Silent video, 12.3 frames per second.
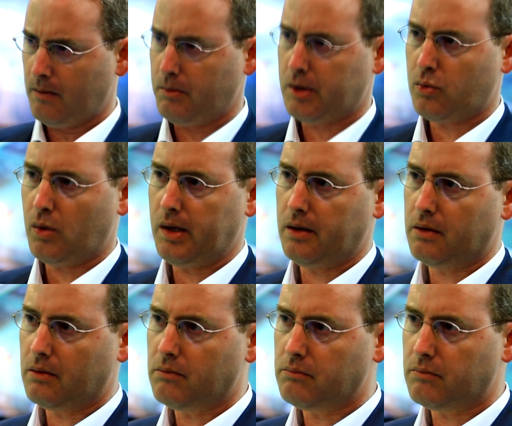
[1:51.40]
between
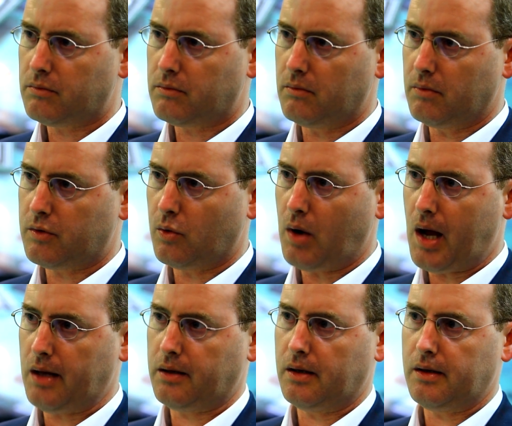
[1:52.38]

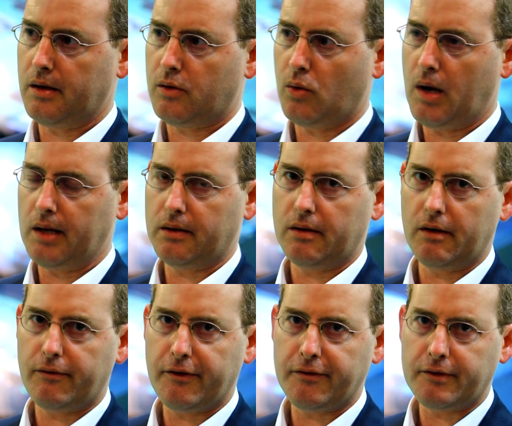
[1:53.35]
$200 and
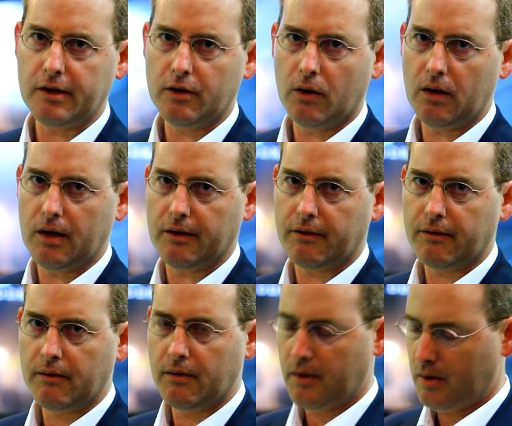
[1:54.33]
$250
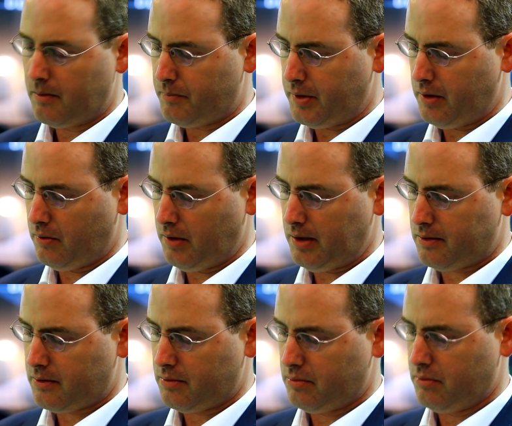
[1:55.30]
per
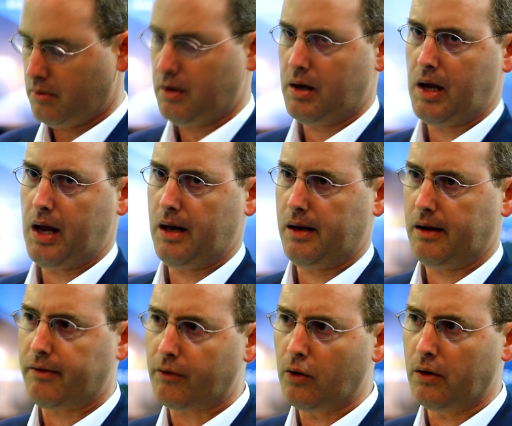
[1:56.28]
unit, and
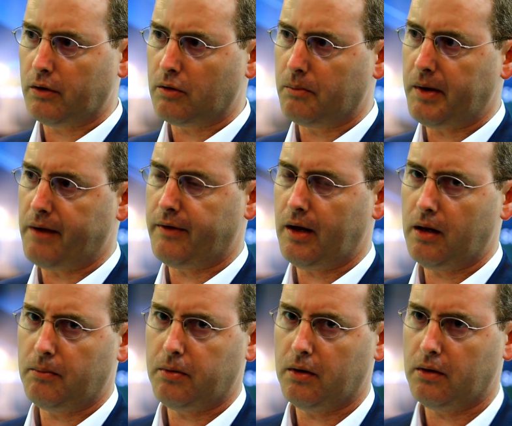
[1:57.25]
it's going to be
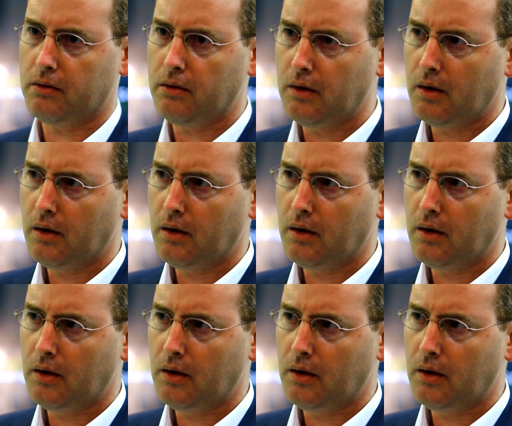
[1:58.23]
available